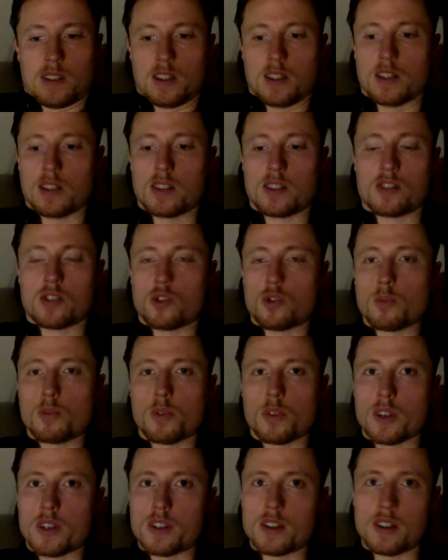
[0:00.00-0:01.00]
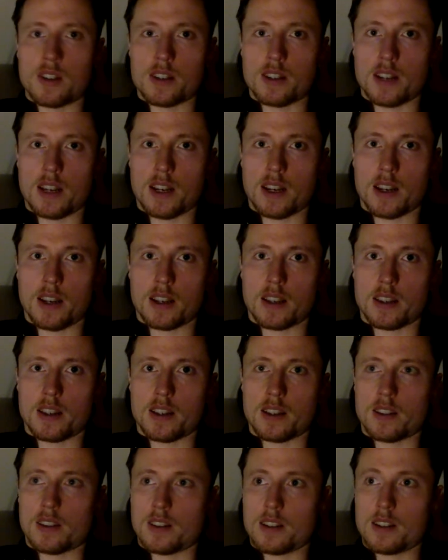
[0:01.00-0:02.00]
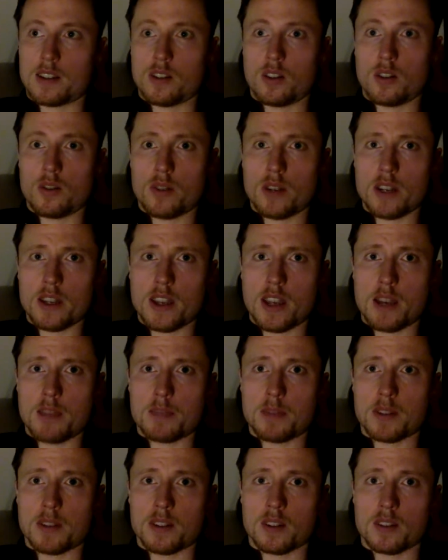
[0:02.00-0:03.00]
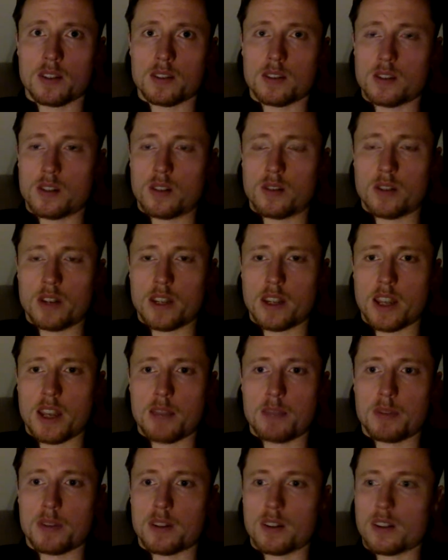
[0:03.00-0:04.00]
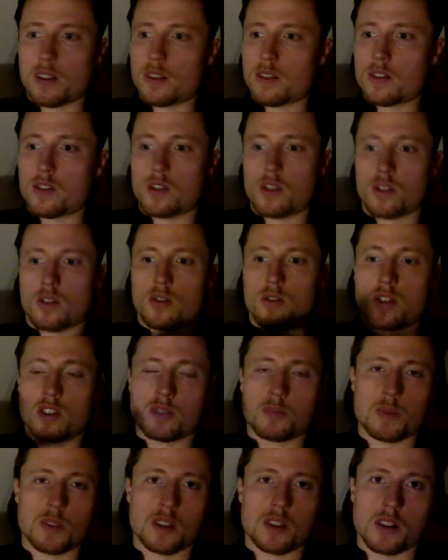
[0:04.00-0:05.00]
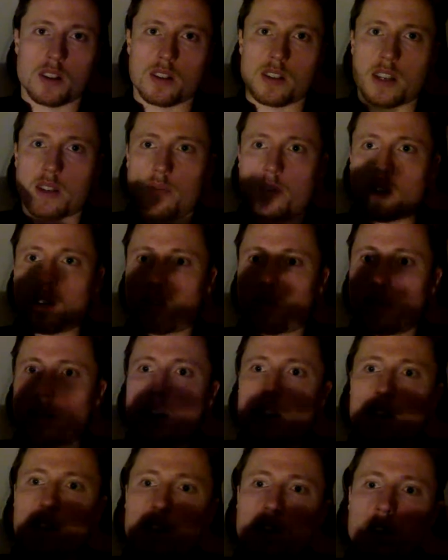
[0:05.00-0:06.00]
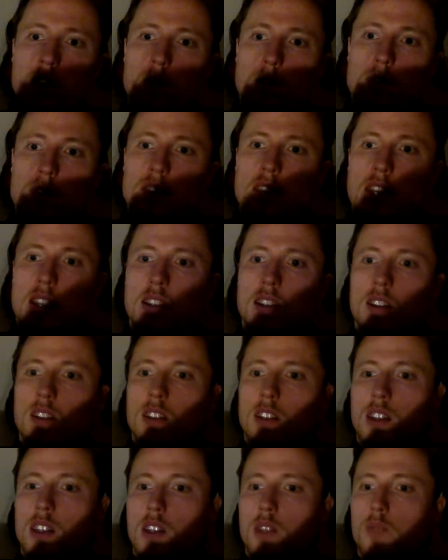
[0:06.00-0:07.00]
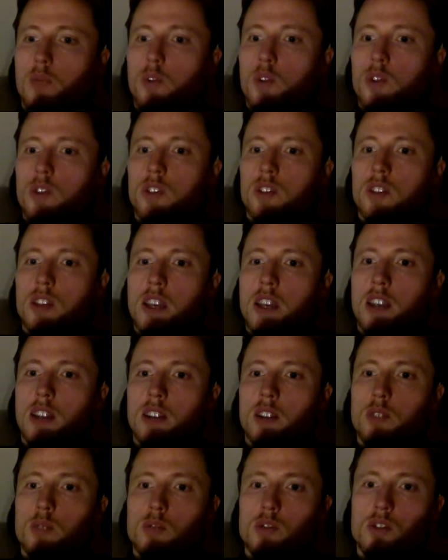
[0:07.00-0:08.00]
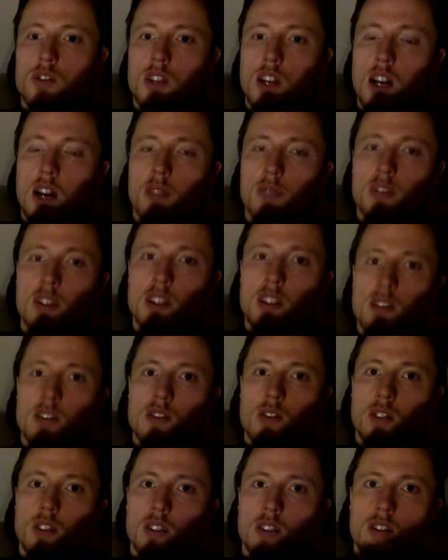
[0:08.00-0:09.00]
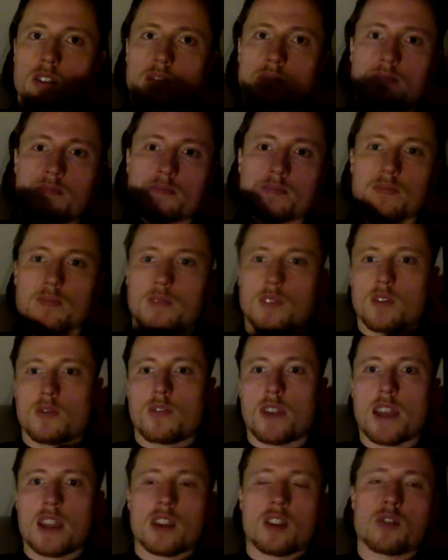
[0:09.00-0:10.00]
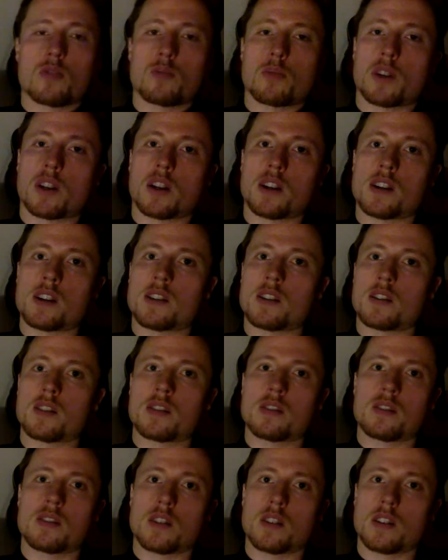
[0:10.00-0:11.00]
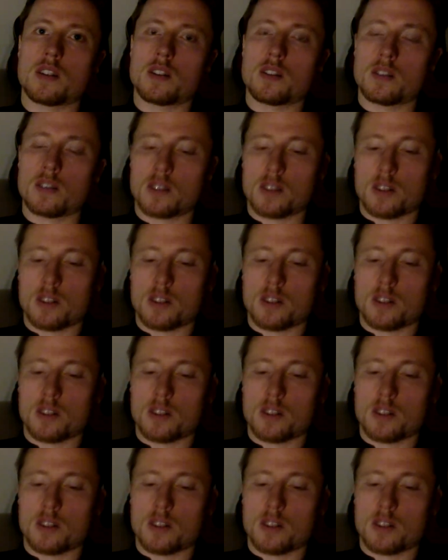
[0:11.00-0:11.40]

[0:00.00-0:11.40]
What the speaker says: It is super easily done like that. It's already happening. It's already happening. Certain hospitals have already stated that they won't take new stuff that's not vacuum cleaned. Yeah.